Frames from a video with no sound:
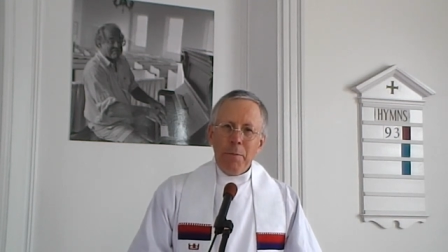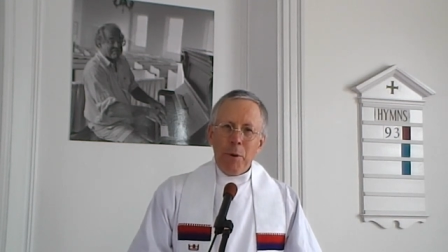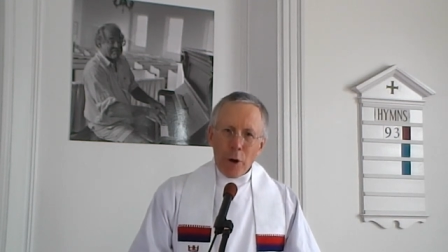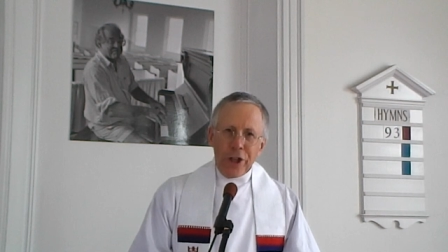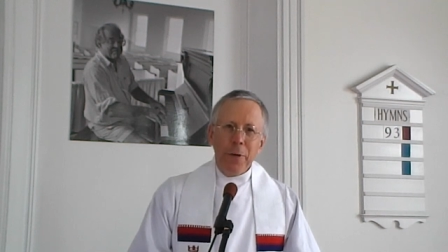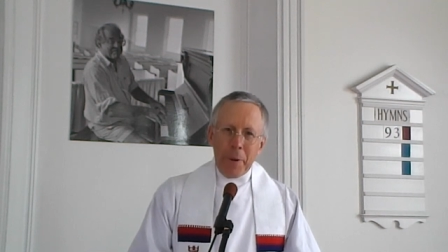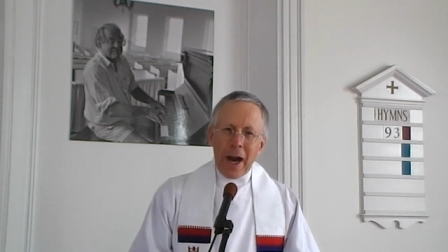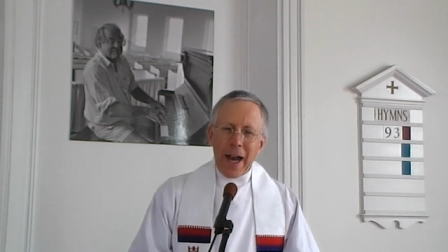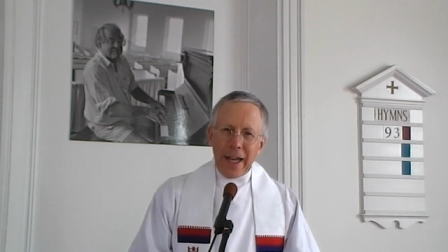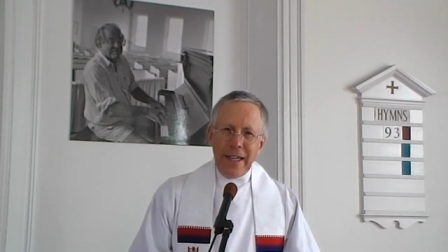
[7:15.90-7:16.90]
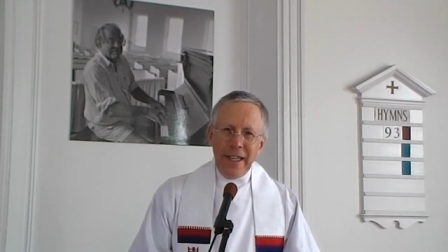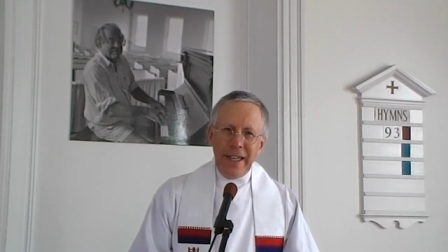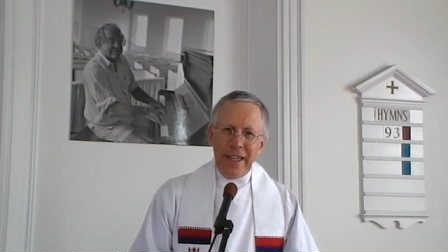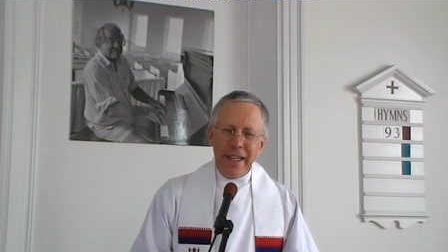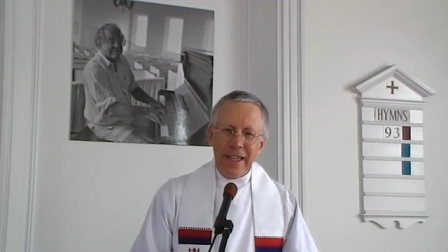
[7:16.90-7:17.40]
Porcupine
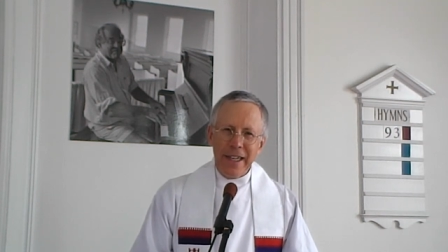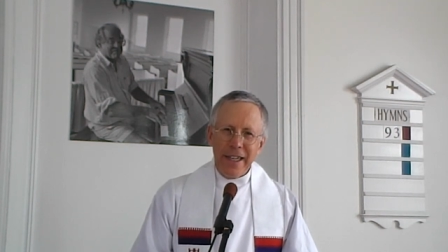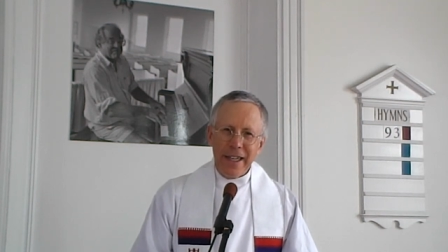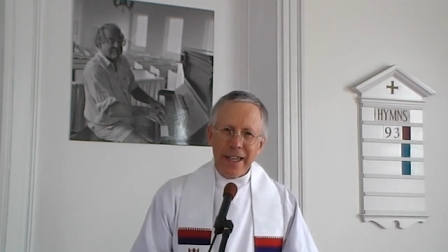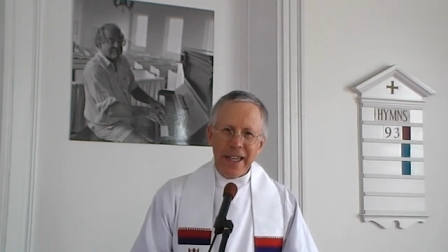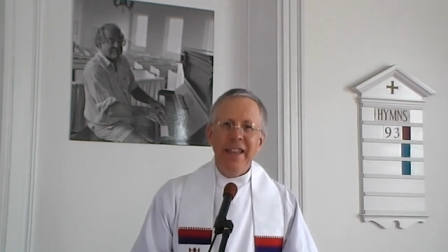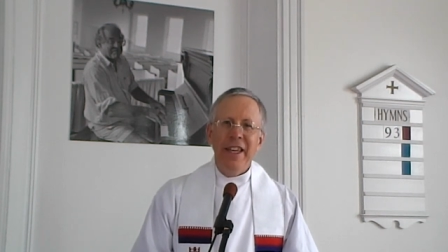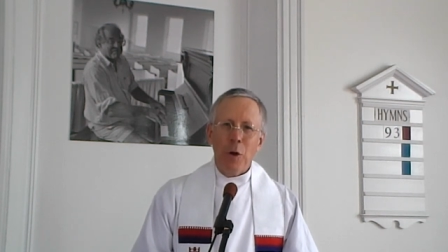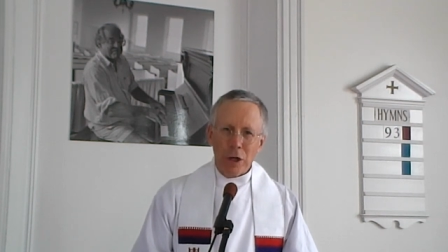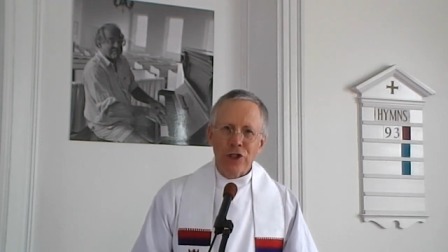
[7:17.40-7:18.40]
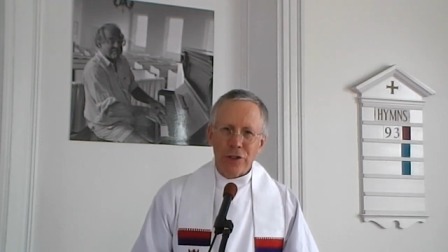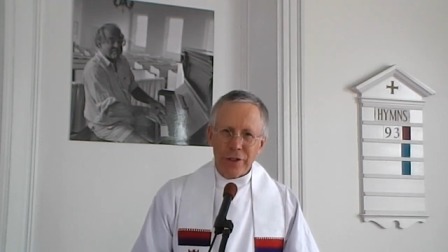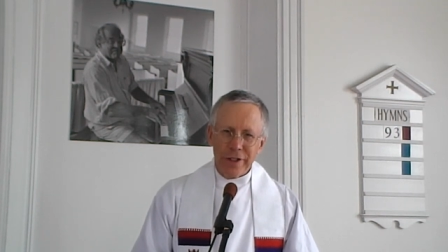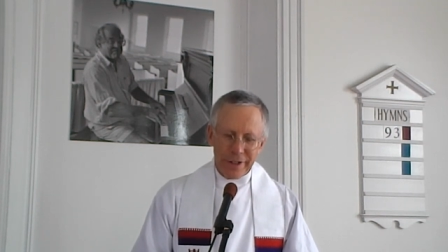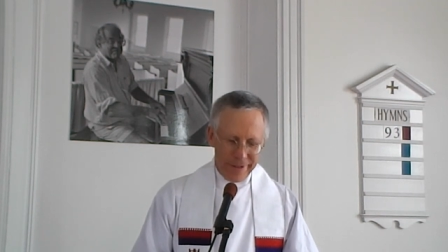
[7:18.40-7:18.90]
in the orchard.